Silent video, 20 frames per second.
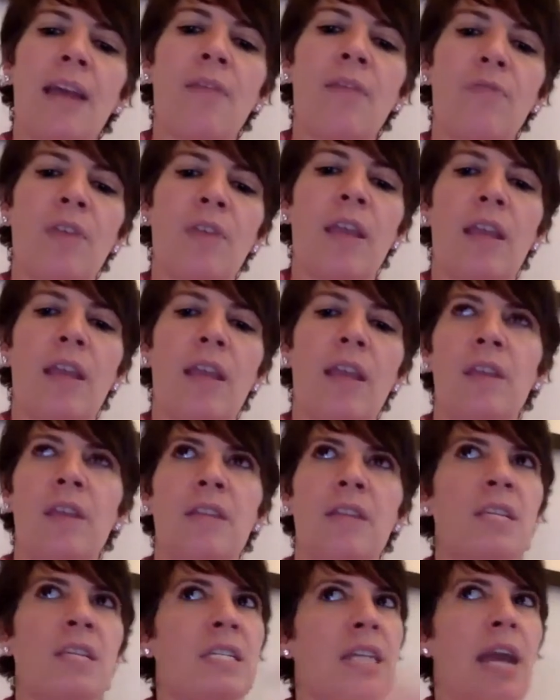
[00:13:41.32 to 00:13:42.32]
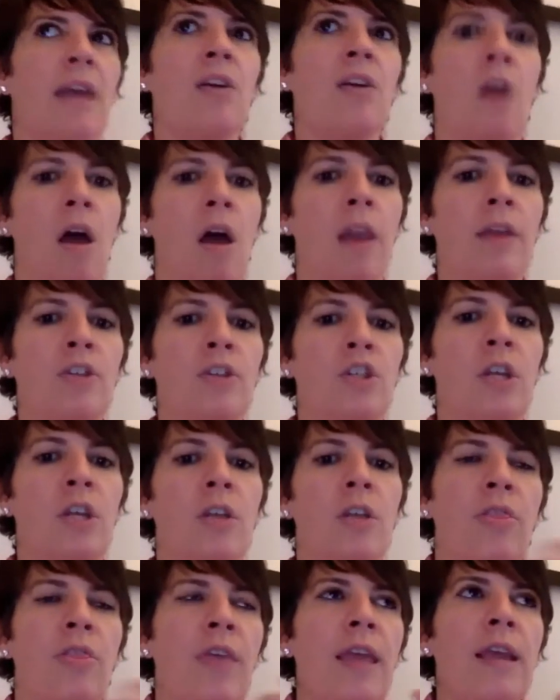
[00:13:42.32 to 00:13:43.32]
of thinking of these as technology,
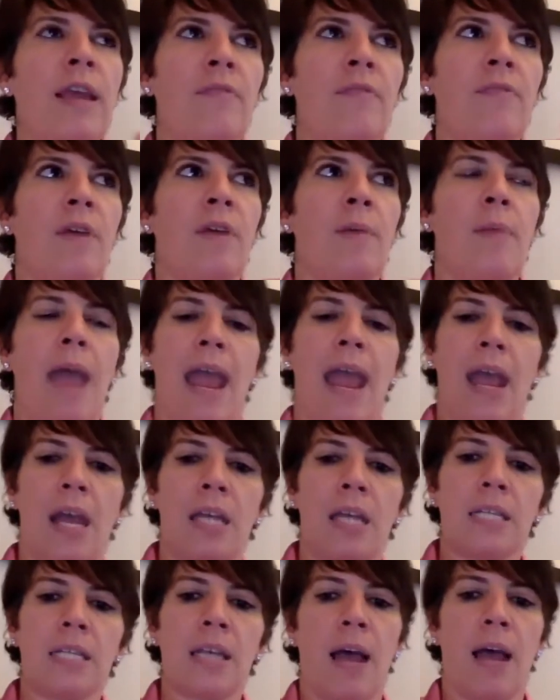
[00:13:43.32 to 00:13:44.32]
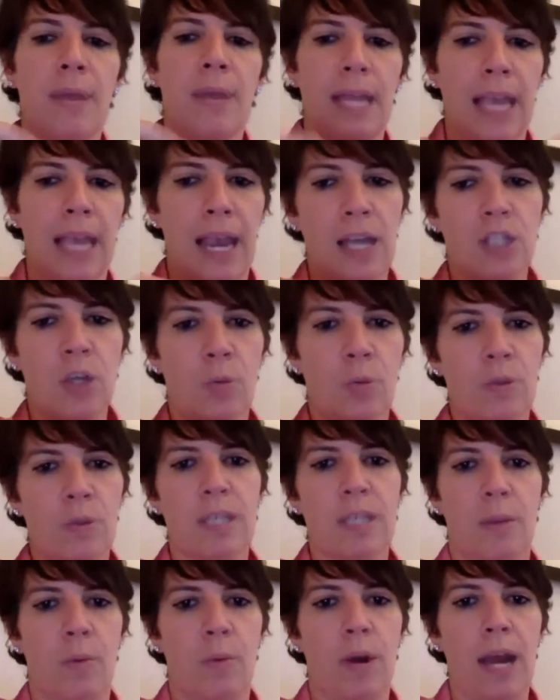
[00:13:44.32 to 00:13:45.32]
think of them as I'm engaging with
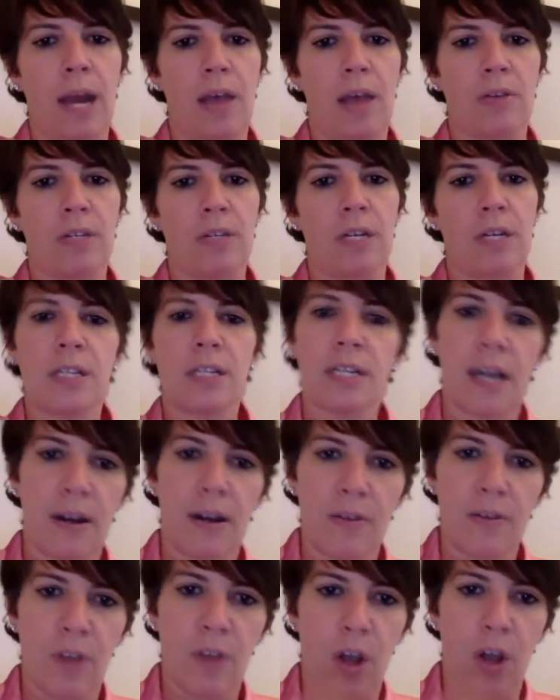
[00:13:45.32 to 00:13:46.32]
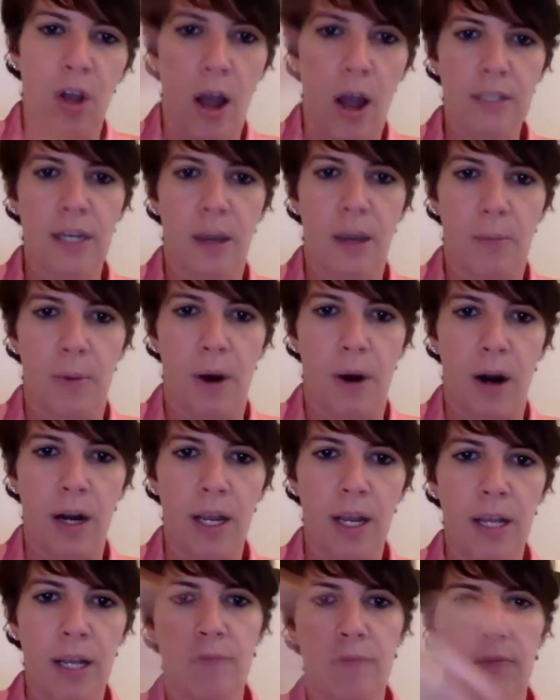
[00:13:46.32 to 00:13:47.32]
someone else. And instead of the cocktail
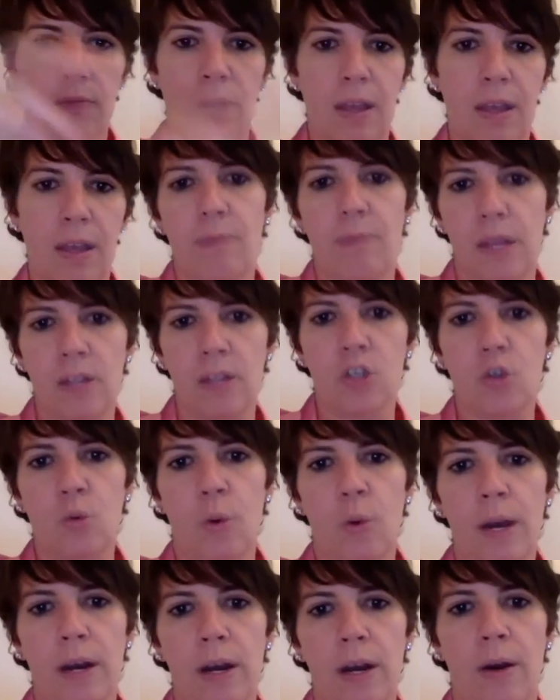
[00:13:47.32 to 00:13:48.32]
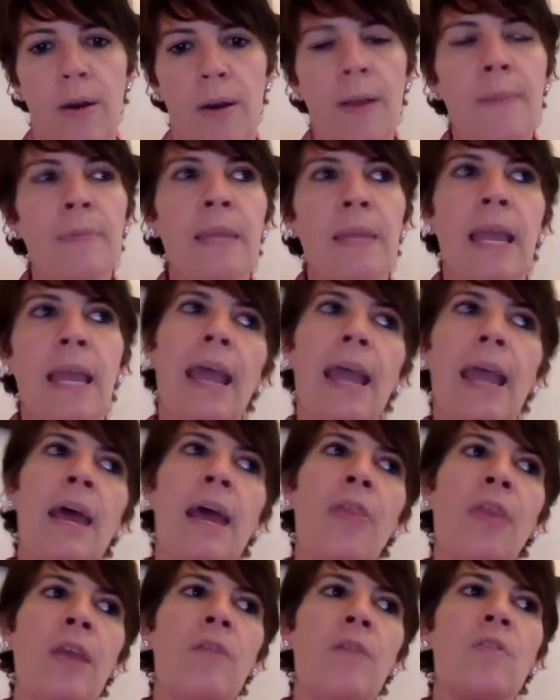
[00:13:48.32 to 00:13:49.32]
party, it's Twitter. And I
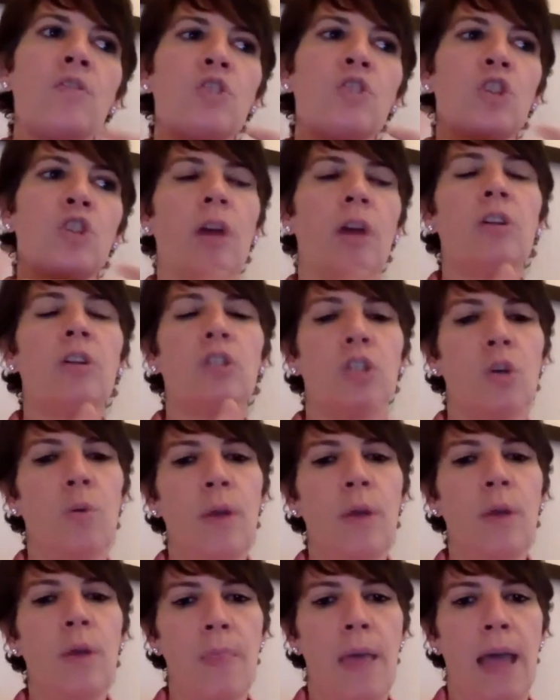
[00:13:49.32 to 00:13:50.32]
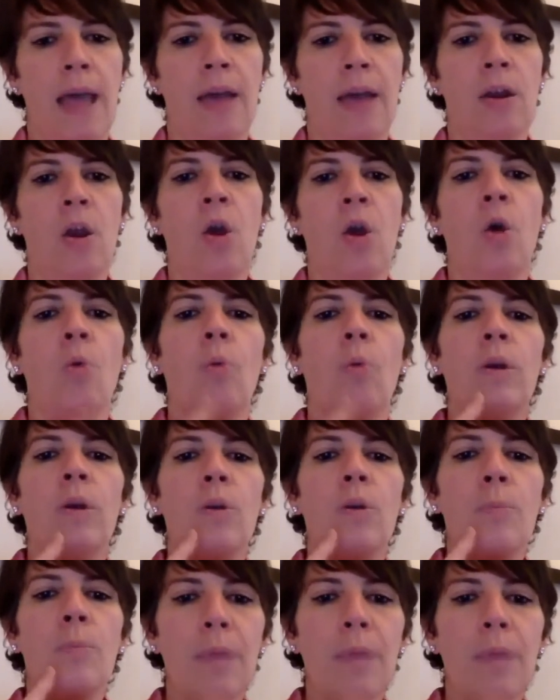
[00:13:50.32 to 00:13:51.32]
think if you start doing that, when
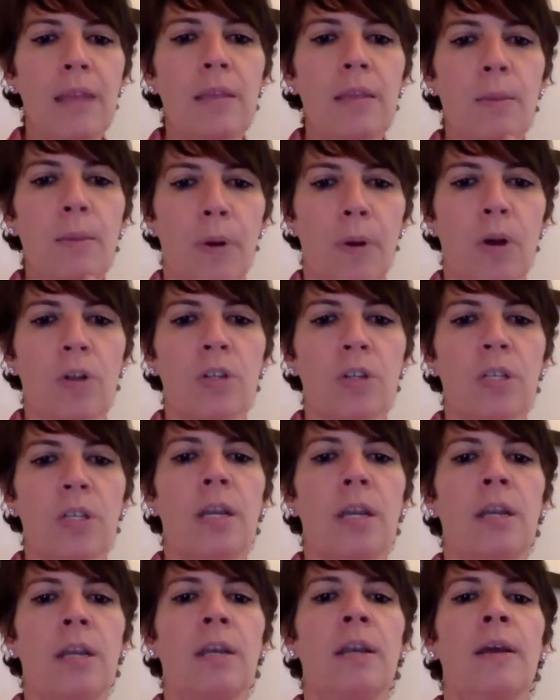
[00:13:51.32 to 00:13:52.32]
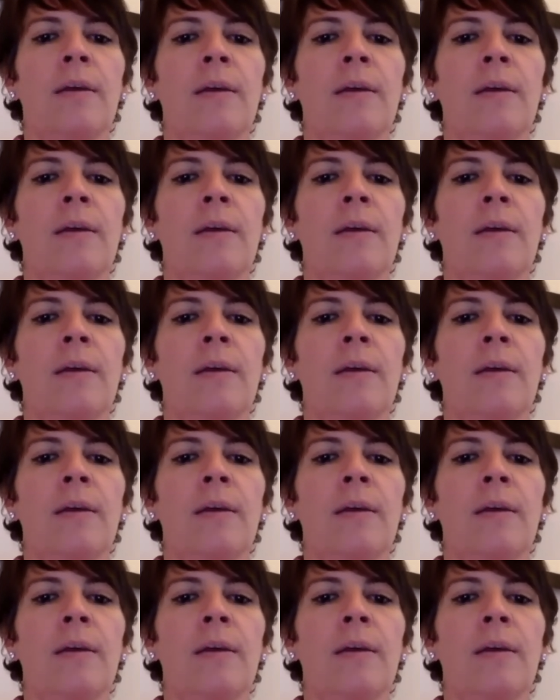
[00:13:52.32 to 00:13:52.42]
you meet the person